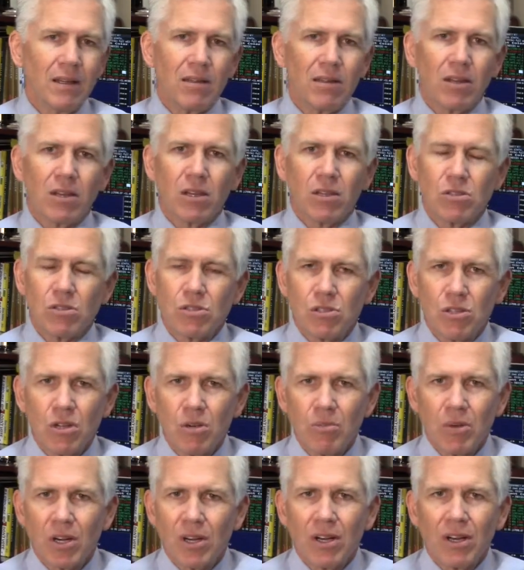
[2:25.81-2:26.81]
The
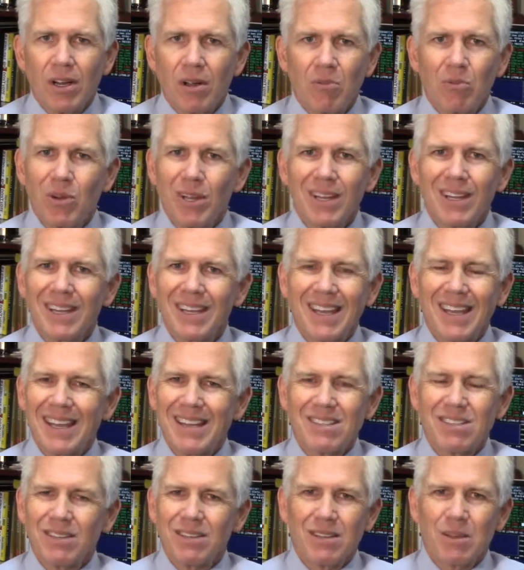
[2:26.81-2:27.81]
consumer really
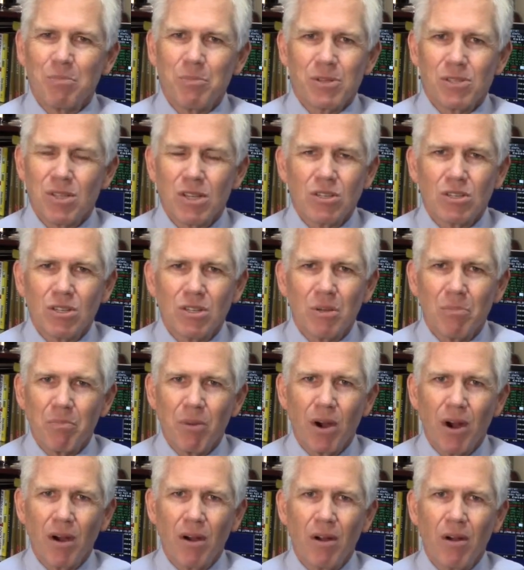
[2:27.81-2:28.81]
isn't in a position to
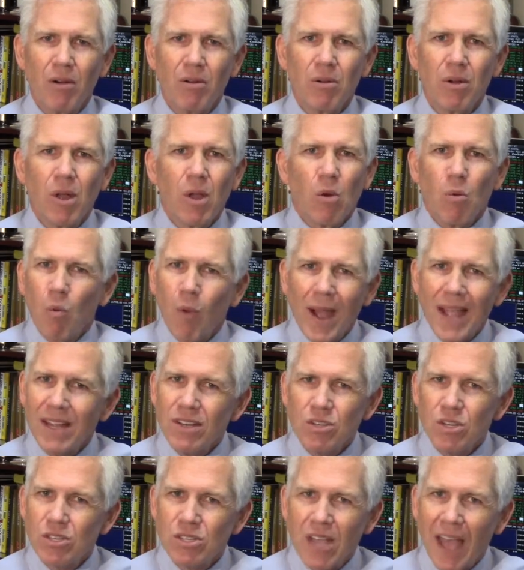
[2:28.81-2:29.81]
borrow.
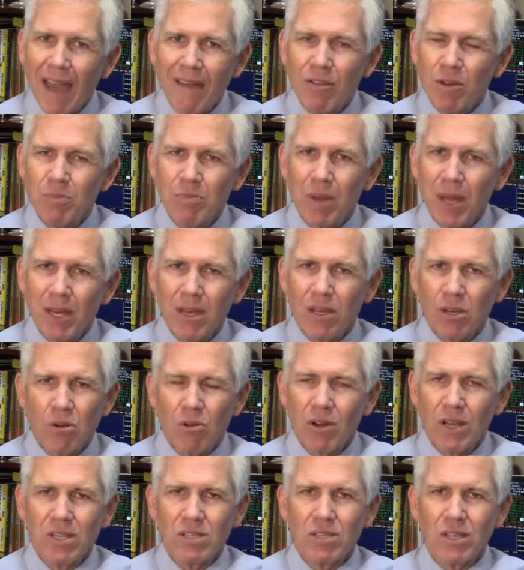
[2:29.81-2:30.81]
Wages haven't been
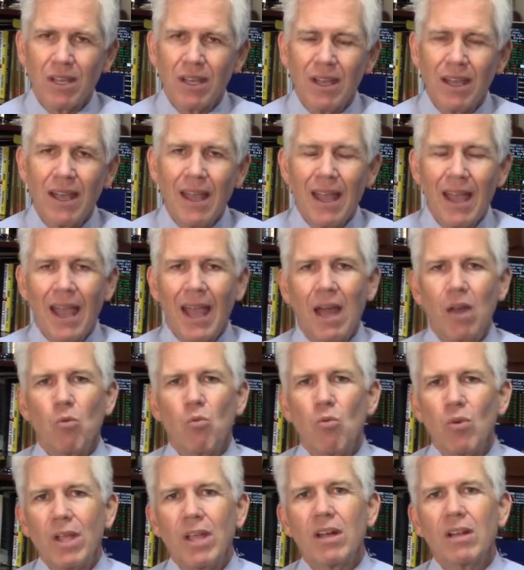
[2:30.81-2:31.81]
increasing.
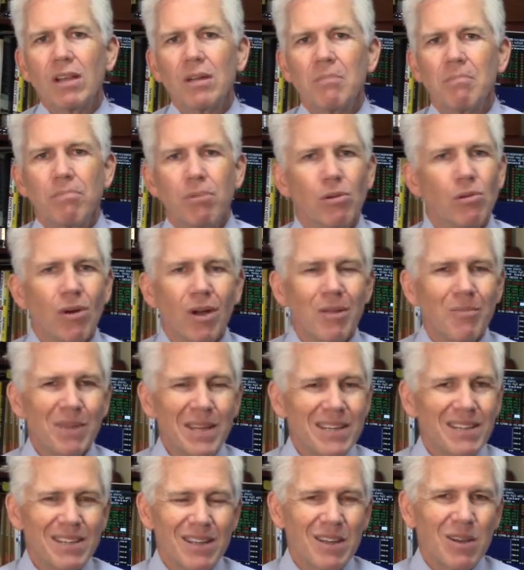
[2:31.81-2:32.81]
And real
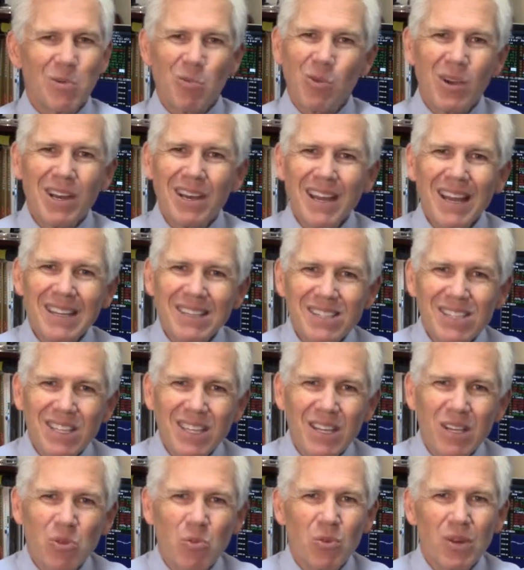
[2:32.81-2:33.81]
employment, we're not
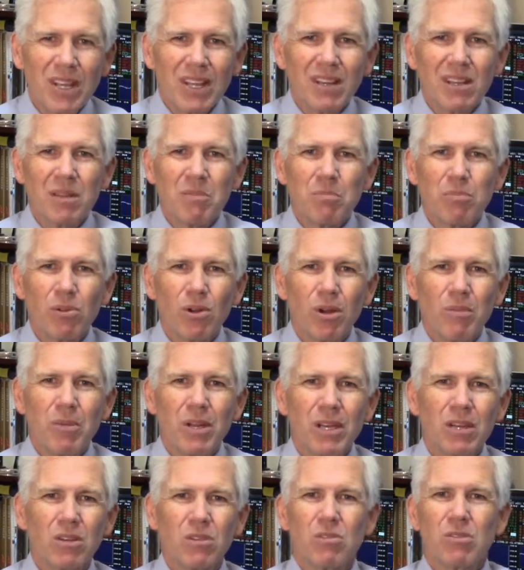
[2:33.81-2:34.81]
seeing real
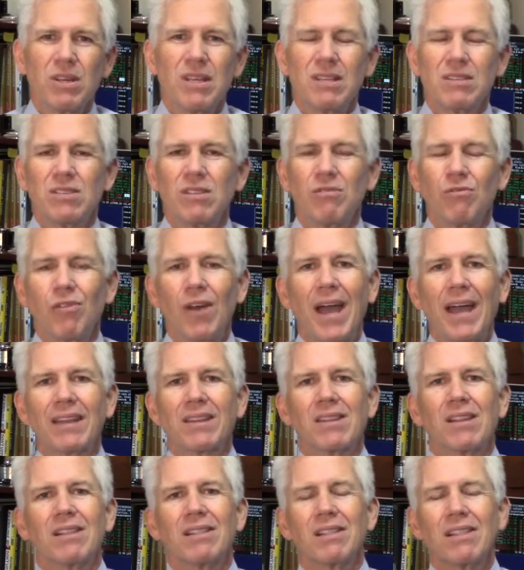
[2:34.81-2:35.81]
employment increase. In
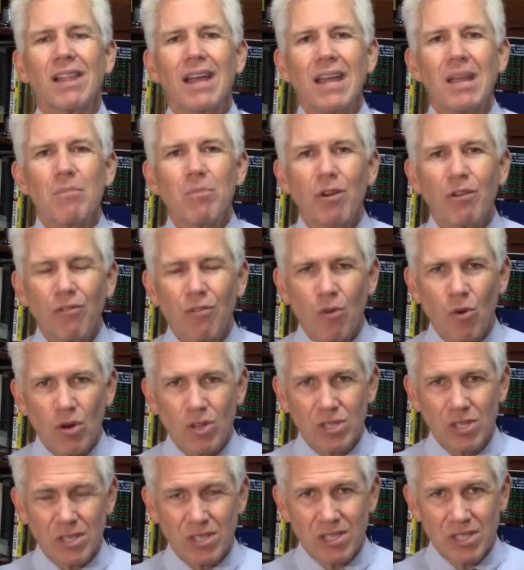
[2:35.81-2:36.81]
fact, the labor
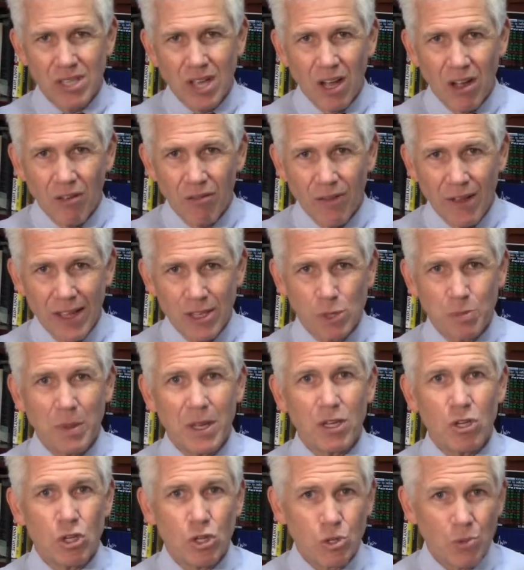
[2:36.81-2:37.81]
force itself has
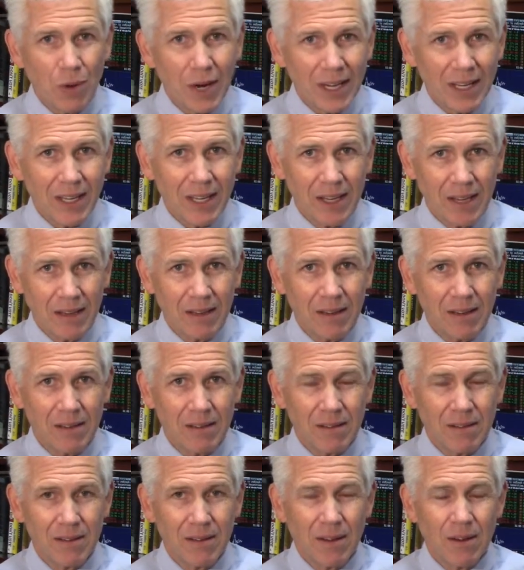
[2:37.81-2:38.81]
been shrinking,
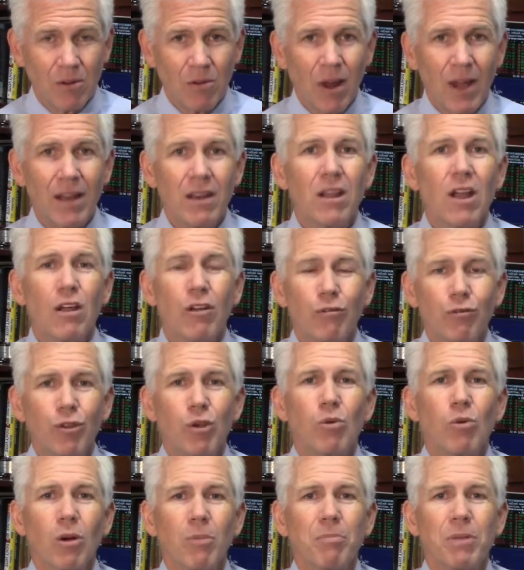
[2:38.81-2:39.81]
right?
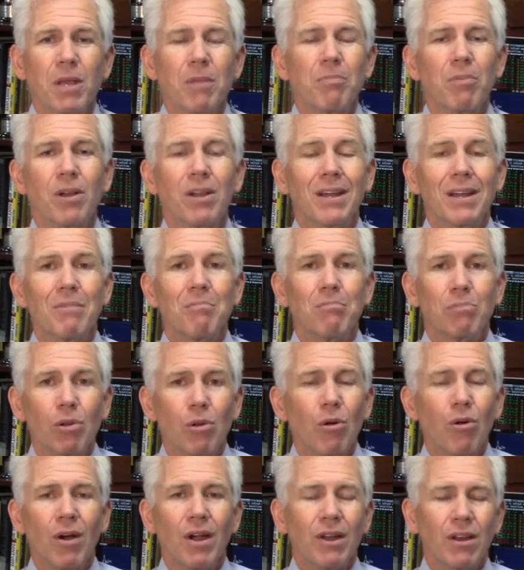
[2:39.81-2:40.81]
Fewer people
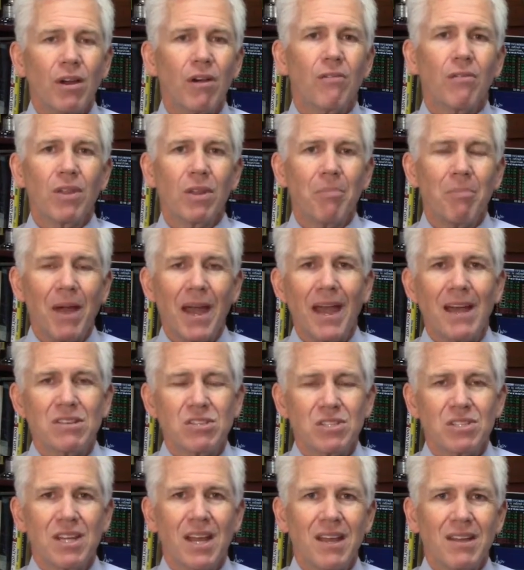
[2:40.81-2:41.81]
employed over the
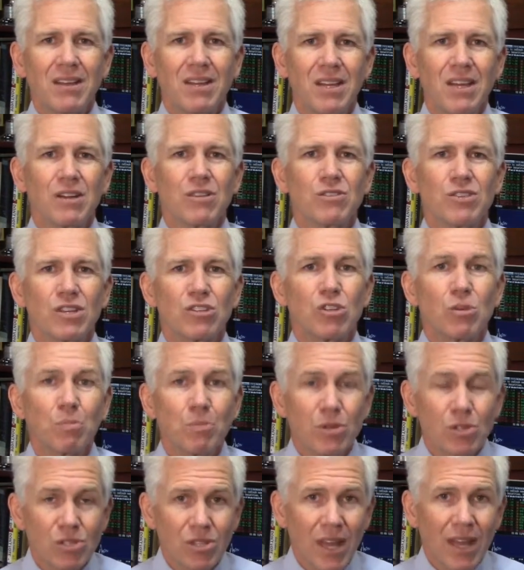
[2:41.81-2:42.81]
past 10 years as a
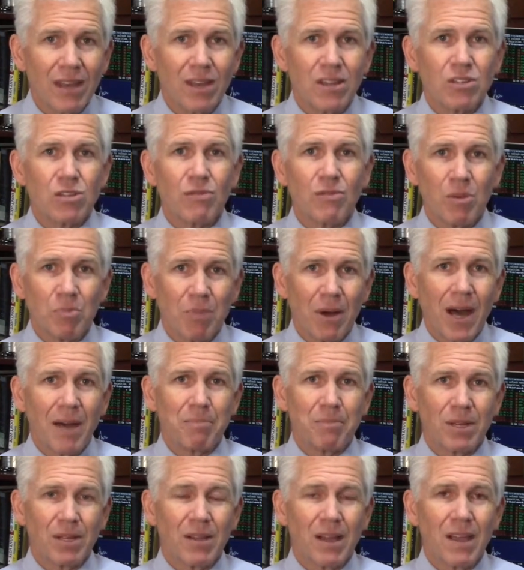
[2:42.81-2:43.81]
percentage of the
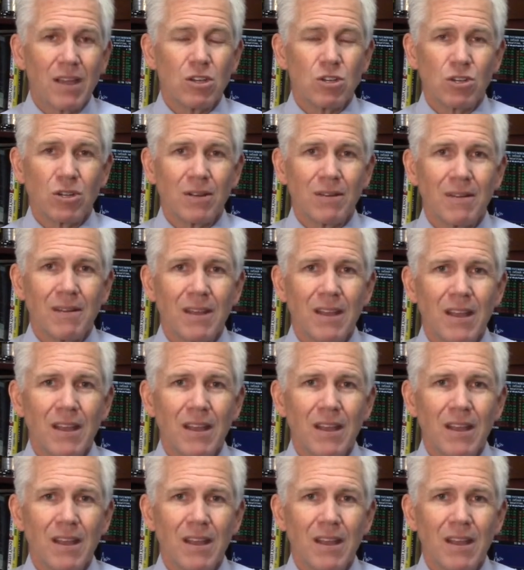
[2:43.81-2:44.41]
population,